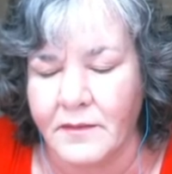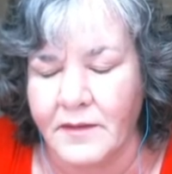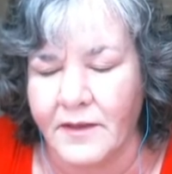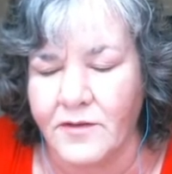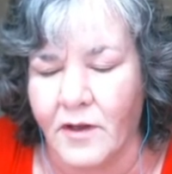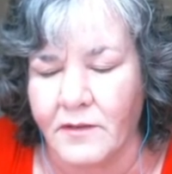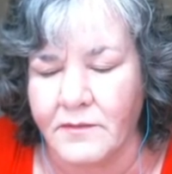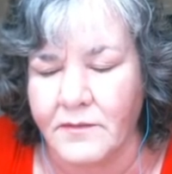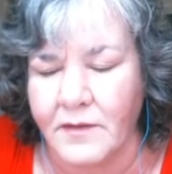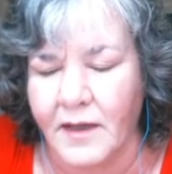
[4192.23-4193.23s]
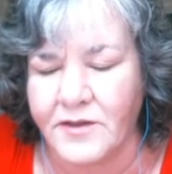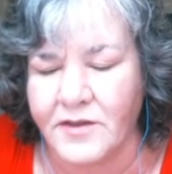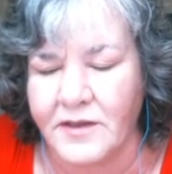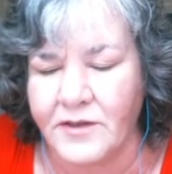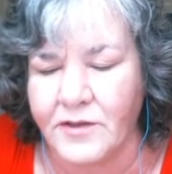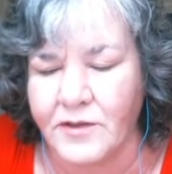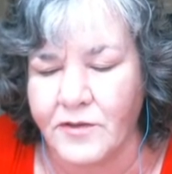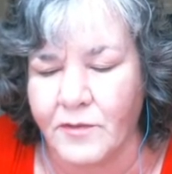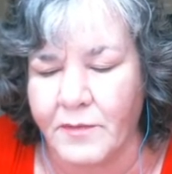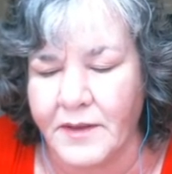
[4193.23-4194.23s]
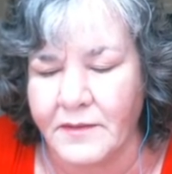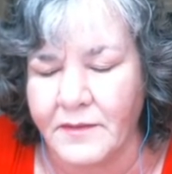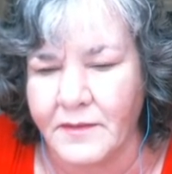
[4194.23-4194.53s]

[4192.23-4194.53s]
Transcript: That's all. I just need you to zoom in.